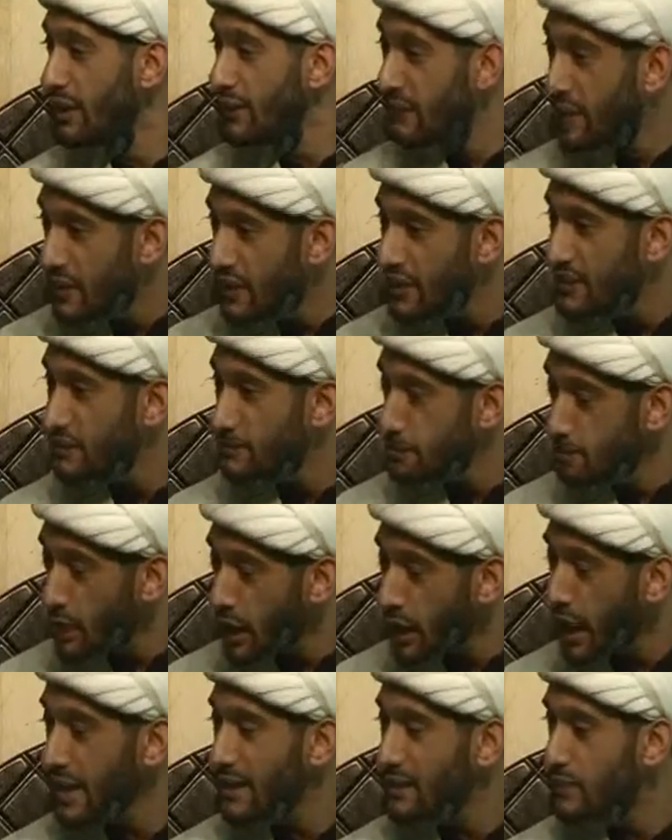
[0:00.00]
in this
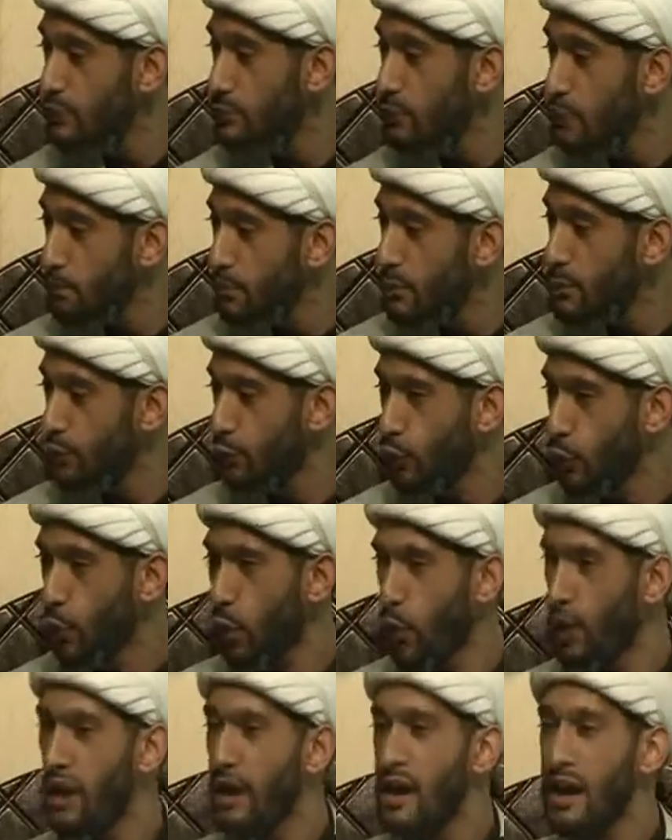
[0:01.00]
light from
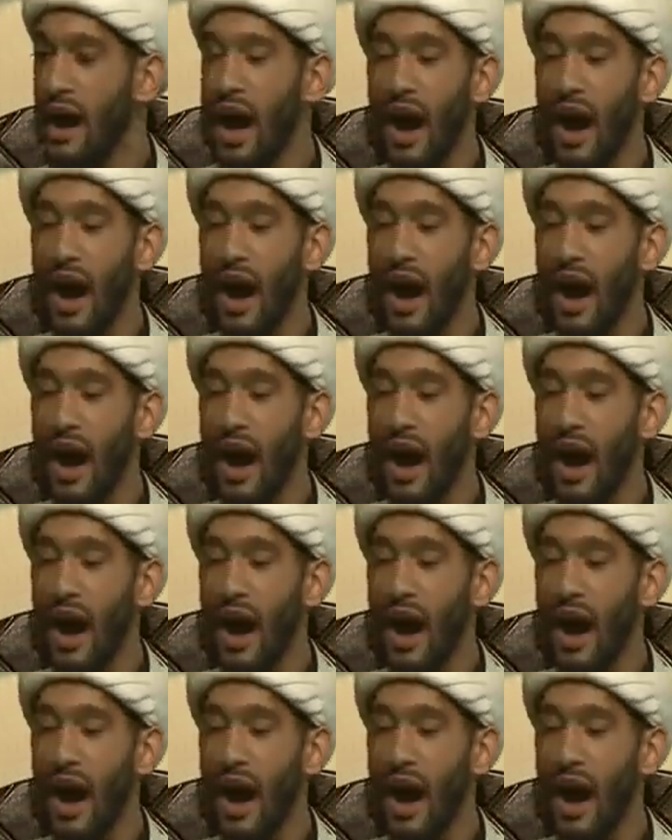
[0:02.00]
before,